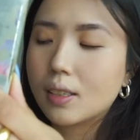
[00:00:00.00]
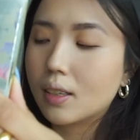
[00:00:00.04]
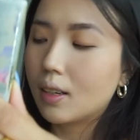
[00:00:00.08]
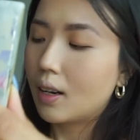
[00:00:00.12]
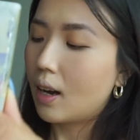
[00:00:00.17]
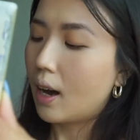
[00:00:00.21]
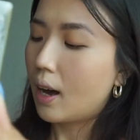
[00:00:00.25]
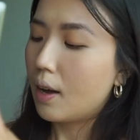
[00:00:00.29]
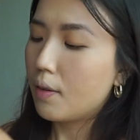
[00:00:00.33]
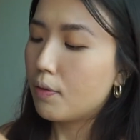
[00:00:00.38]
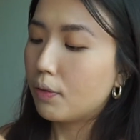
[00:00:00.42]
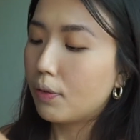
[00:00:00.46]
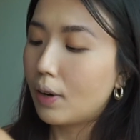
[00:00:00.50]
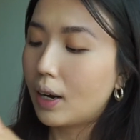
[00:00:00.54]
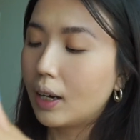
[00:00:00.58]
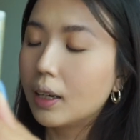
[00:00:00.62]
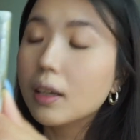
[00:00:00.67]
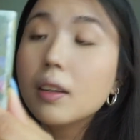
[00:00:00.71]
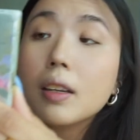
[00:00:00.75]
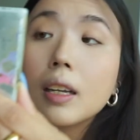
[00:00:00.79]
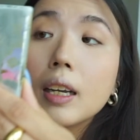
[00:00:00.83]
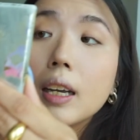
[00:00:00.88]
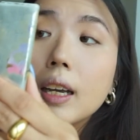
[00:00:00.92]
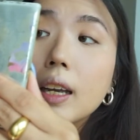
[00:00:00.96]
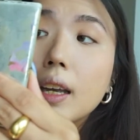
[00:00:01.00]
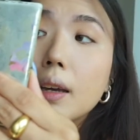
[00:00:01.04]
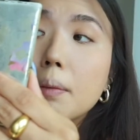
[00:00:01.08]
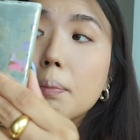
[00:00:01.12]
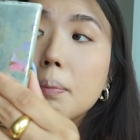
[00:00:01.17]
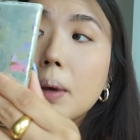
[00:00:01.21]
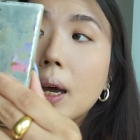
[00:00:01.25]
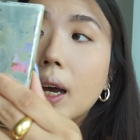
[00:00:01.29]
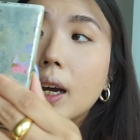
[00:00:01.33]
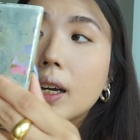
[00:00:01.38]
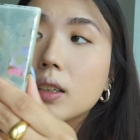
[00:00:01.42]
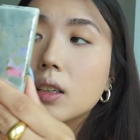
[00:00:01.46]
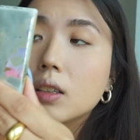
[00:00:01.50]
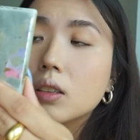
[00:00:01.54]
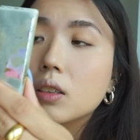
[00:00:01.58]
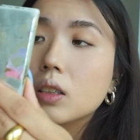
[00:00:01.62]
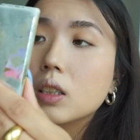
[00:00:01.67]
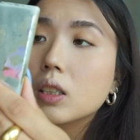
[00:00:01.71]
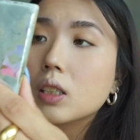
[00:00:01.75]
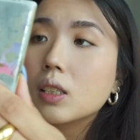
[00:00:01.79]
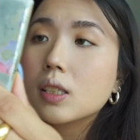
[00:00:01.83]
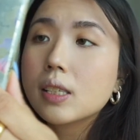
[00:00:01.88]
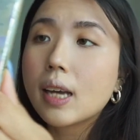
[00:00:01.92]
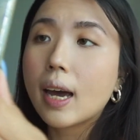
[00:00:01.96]
I finally hit pan on
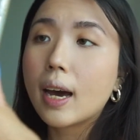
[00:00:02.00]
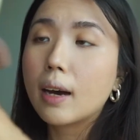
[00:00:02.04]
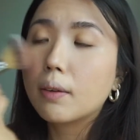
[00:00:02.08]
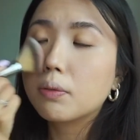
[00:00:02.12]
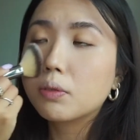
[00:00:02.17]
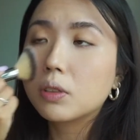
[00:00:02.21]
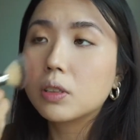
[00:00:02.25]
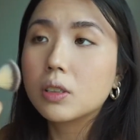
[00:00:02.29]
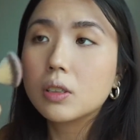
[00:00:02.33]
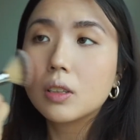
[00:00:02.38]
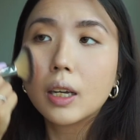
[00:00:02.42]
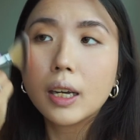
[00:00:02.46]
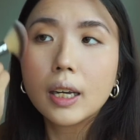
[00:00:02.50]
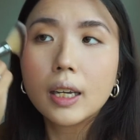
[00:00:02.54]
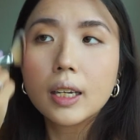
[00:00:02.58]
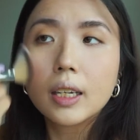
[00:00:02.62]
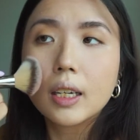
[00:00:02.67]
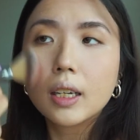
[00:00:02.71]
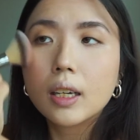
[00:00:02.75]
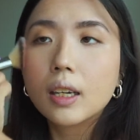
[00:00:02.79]
this after like